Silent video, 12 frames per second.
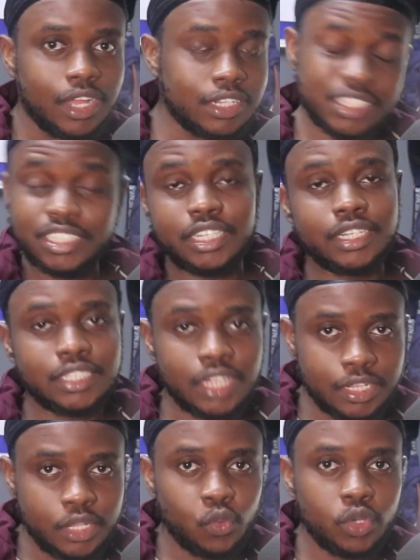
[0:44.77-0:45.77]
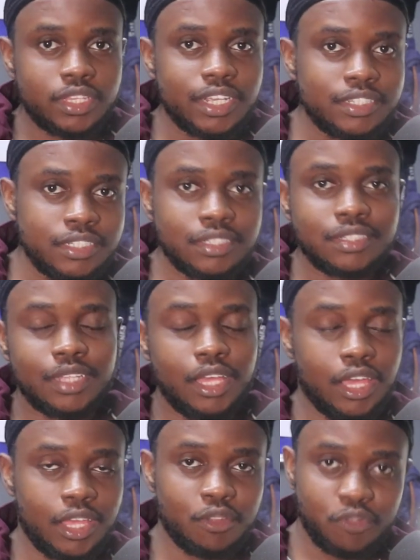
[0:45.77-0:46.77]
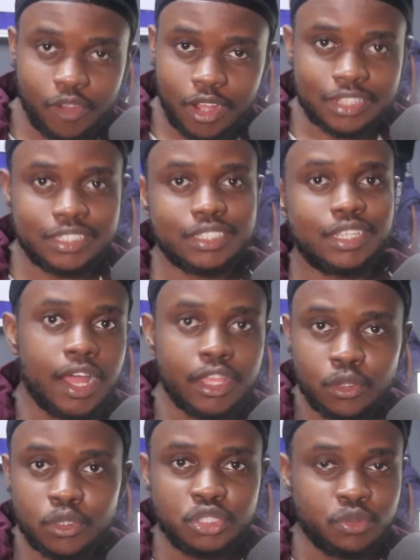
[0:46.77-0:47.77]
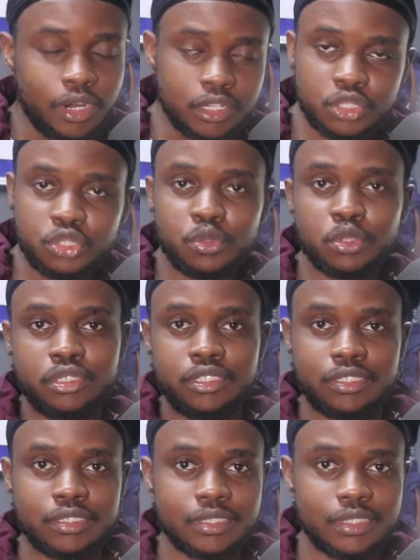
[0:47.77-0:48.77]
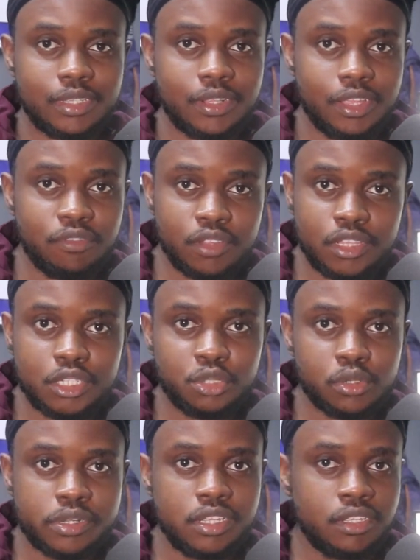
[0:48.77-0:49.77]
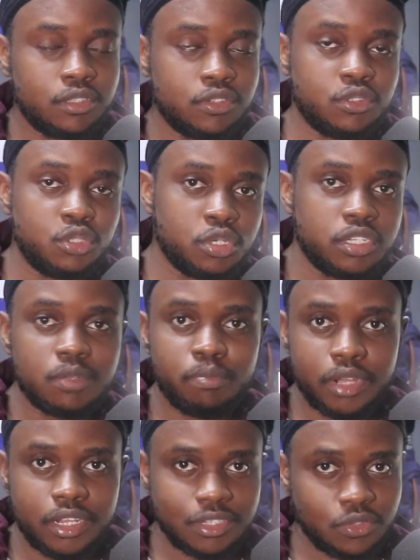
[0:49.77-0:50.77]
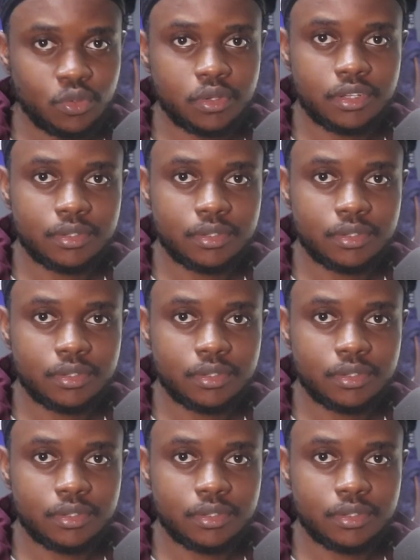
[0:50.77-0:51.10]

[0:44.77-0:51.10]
And this is exactly what I did. In fact, I used Ryan Trost's invitation link to join the Pi network.